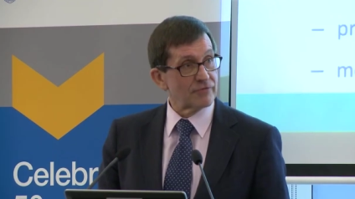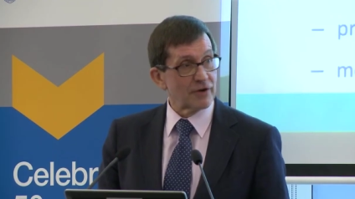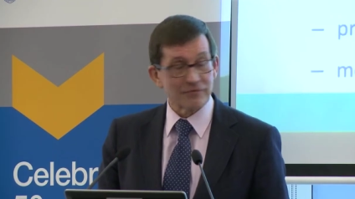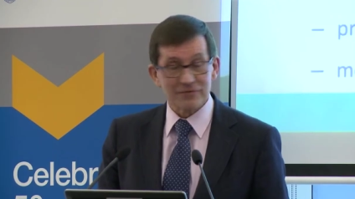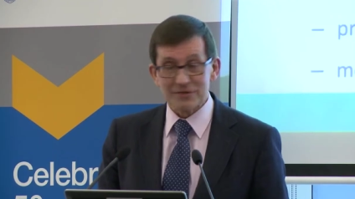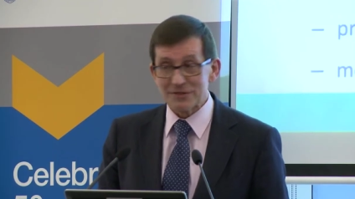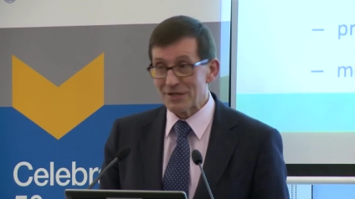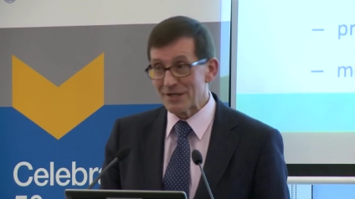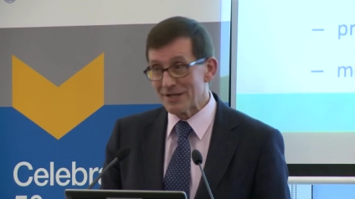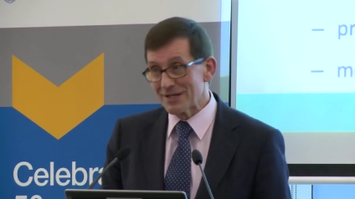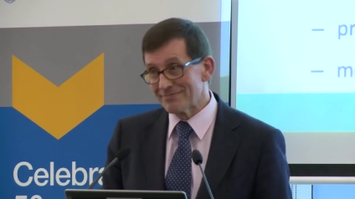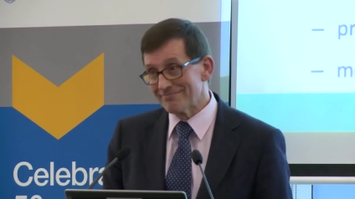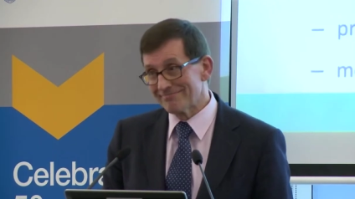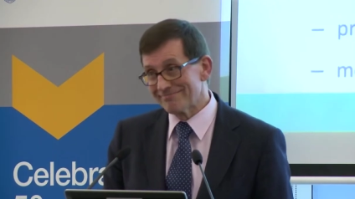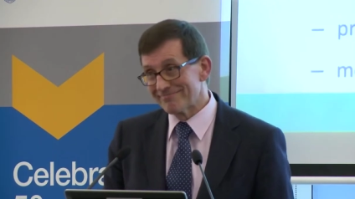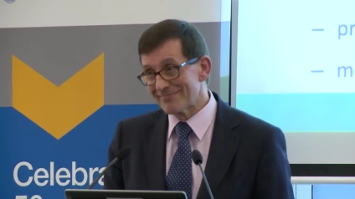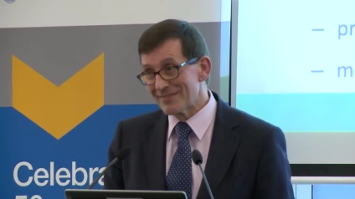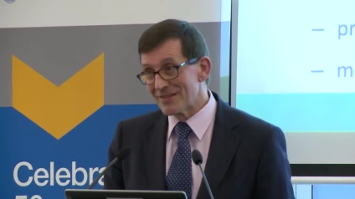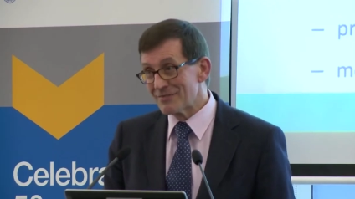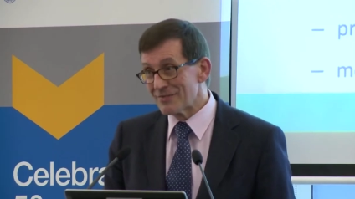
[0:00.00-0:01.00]
front of us here.
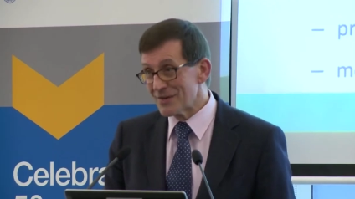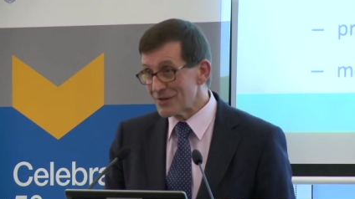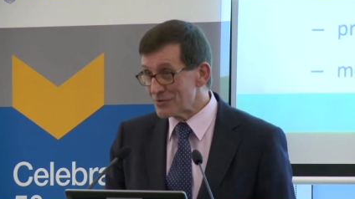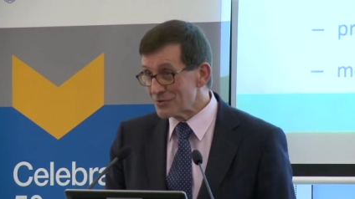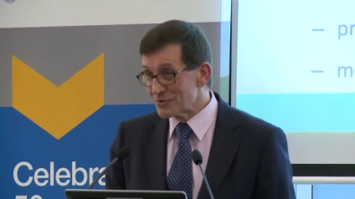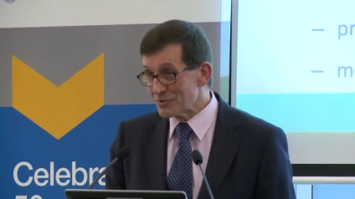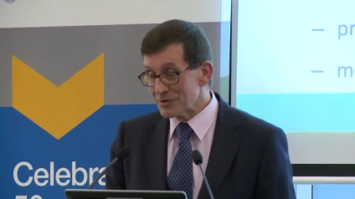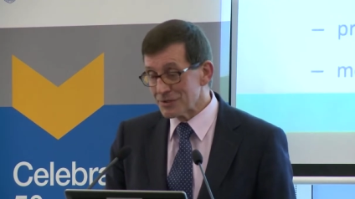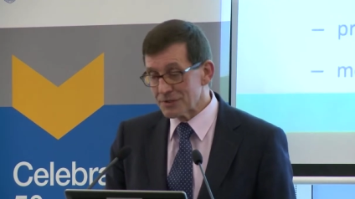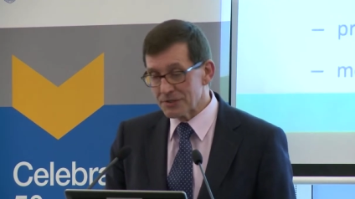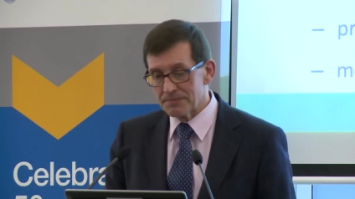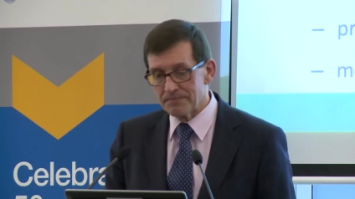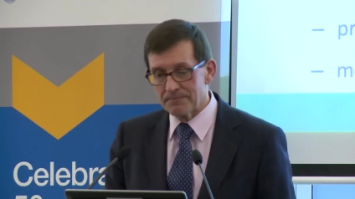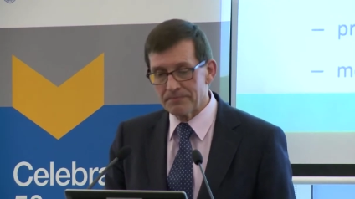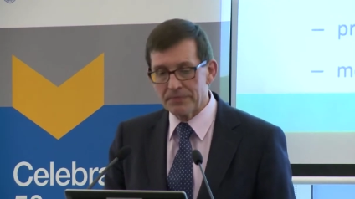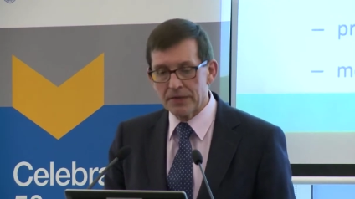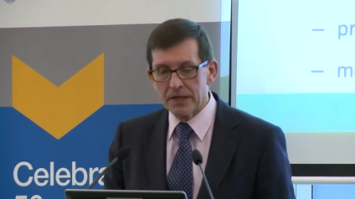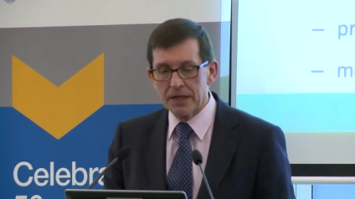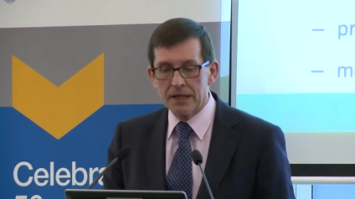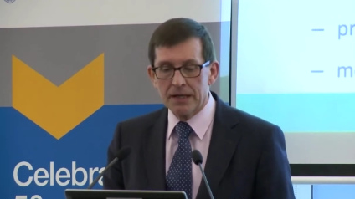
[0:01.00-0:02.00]
Thank you, Chris.
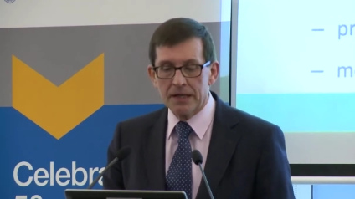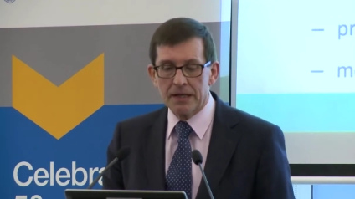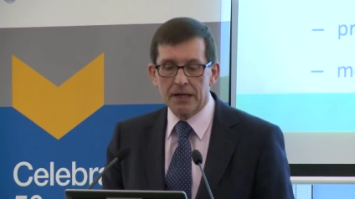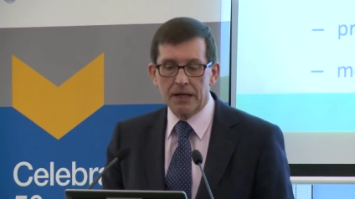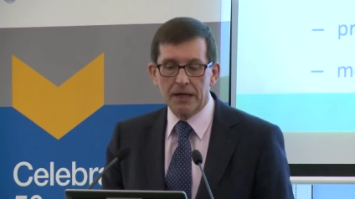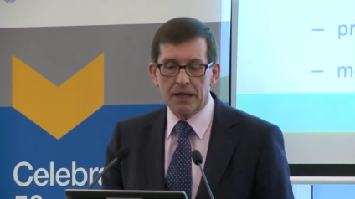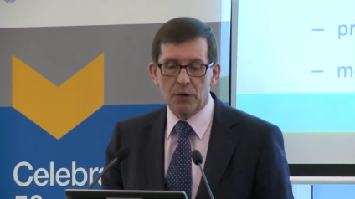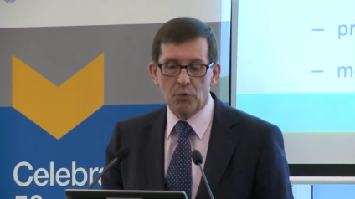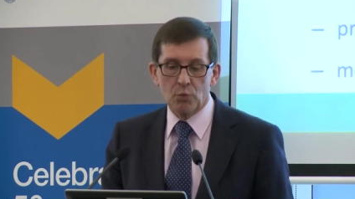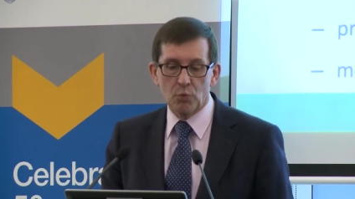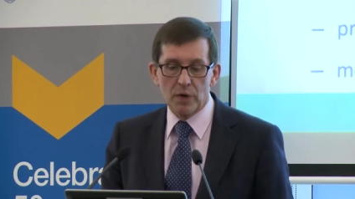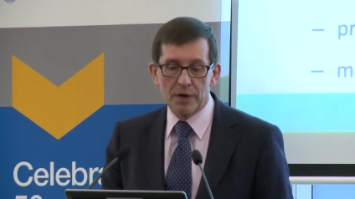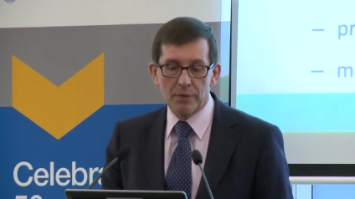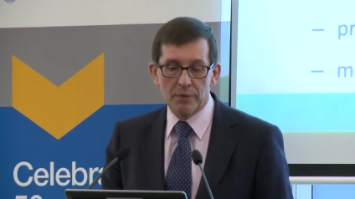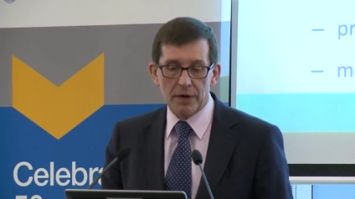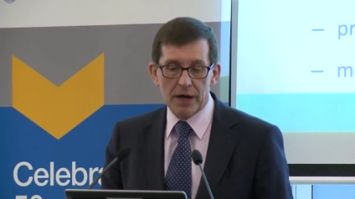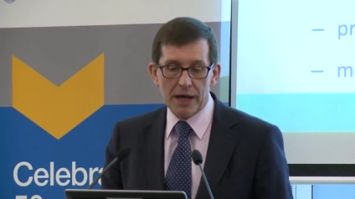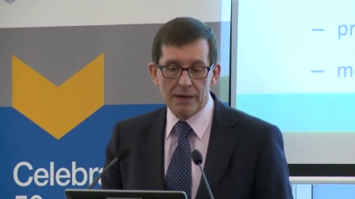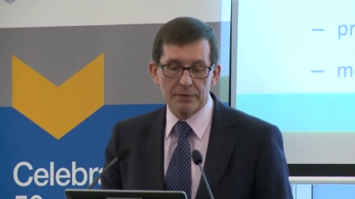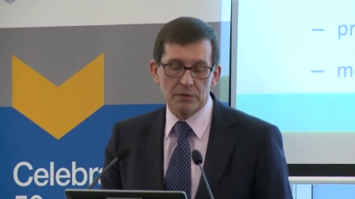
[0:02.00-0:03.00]
Uh, we
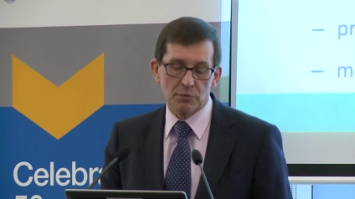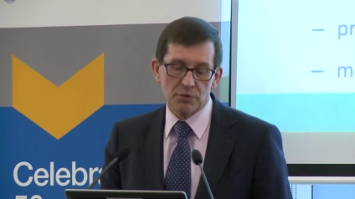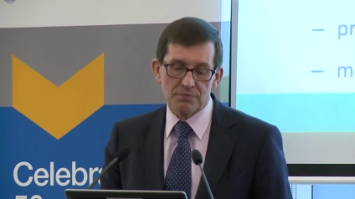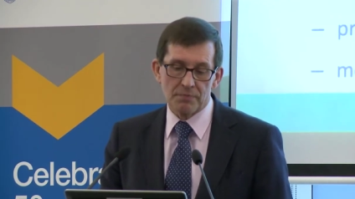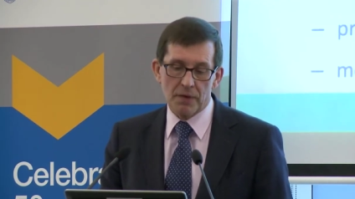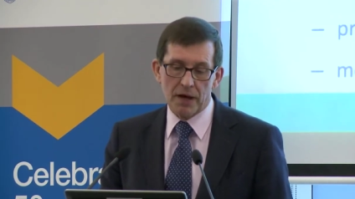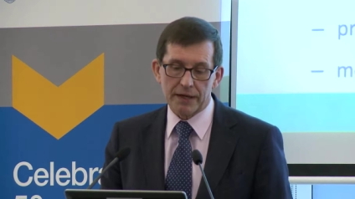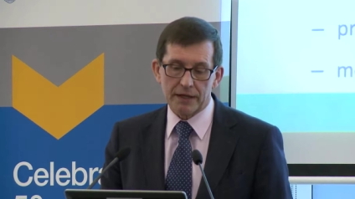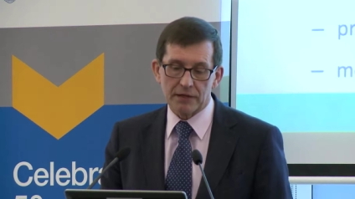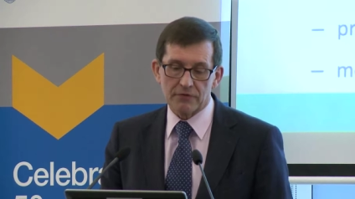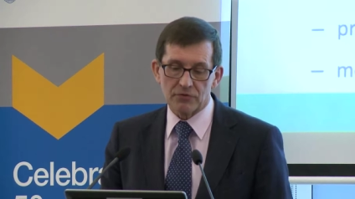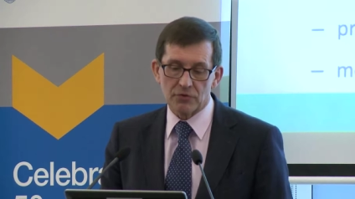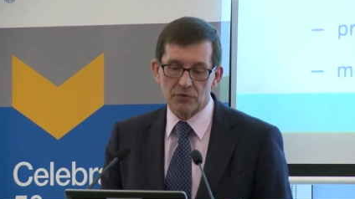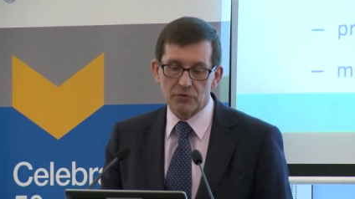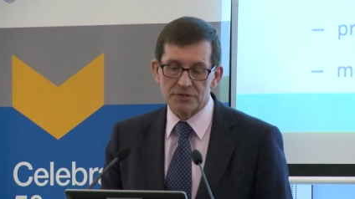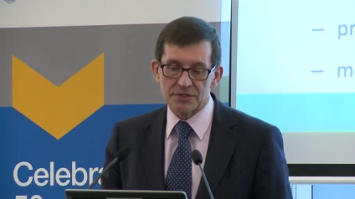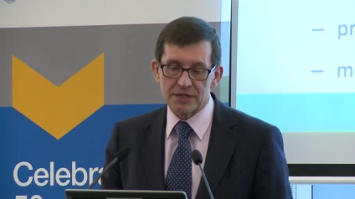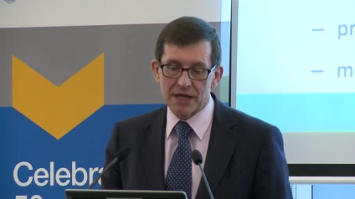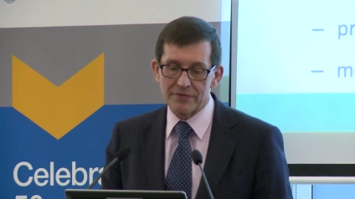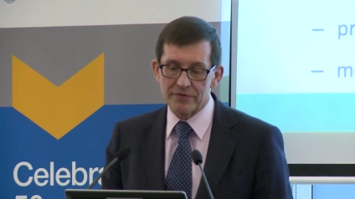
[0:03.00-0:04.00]
were able, with Michael, of
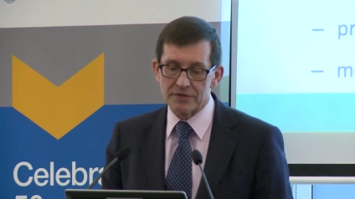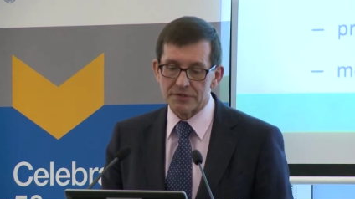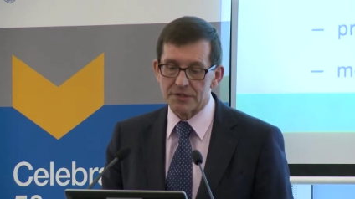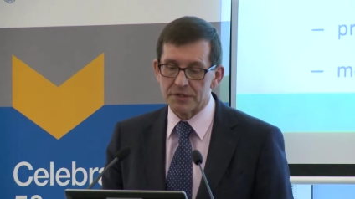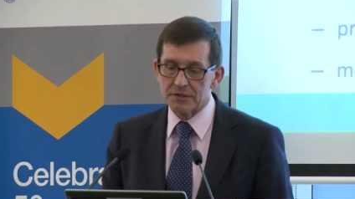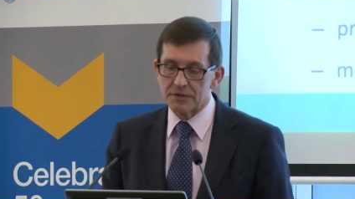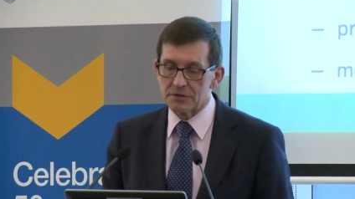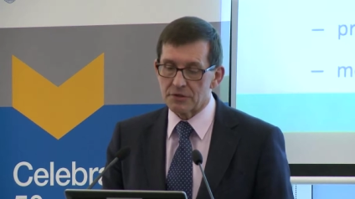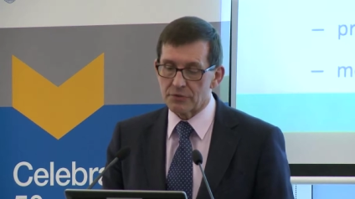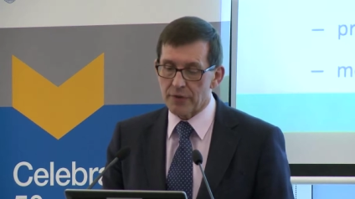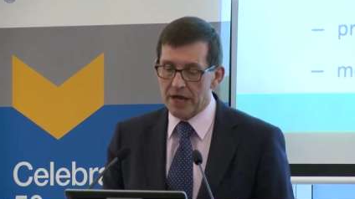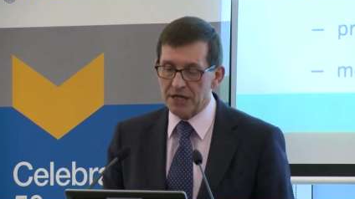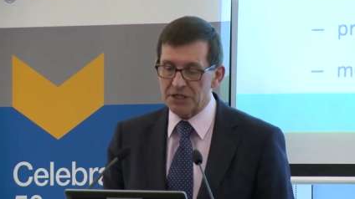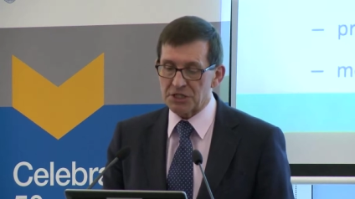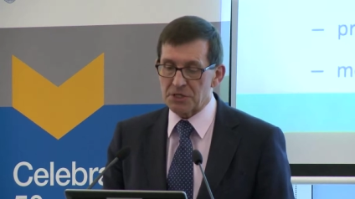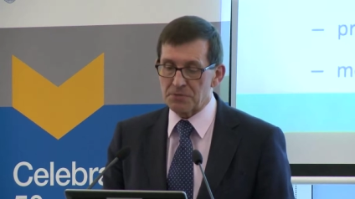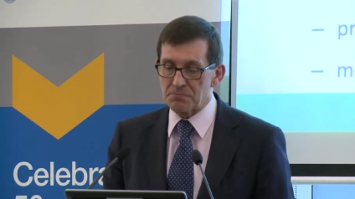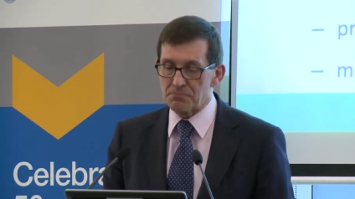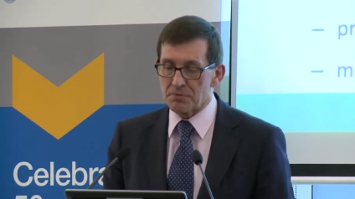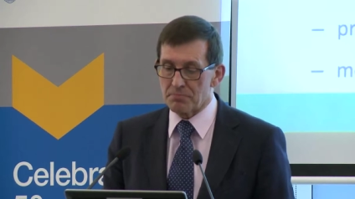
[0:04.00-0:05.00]
course, and others, to
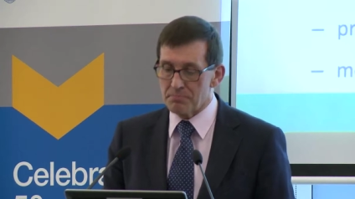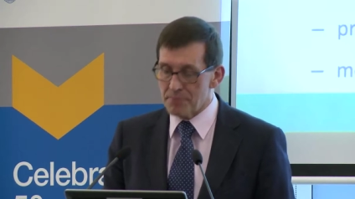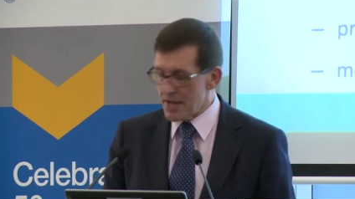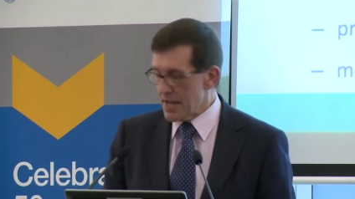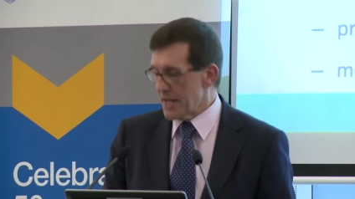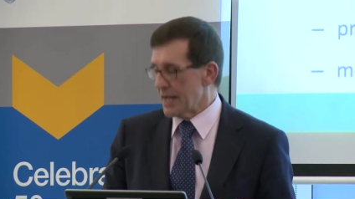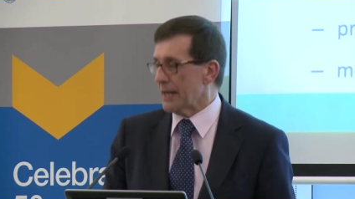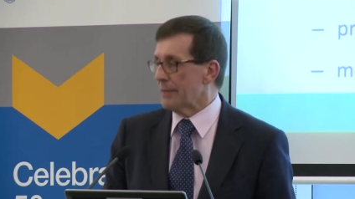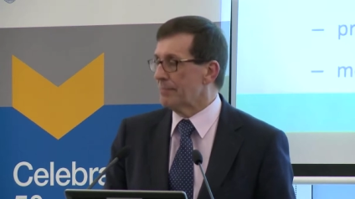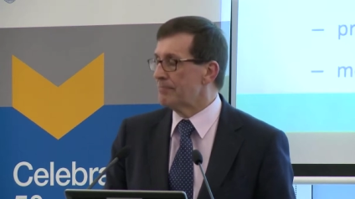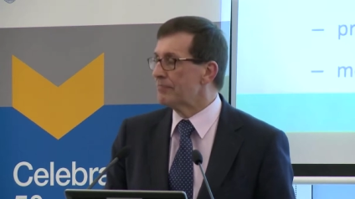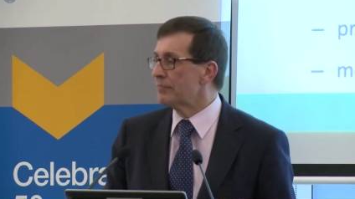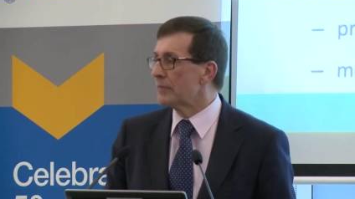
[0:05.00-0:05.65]
actually prepare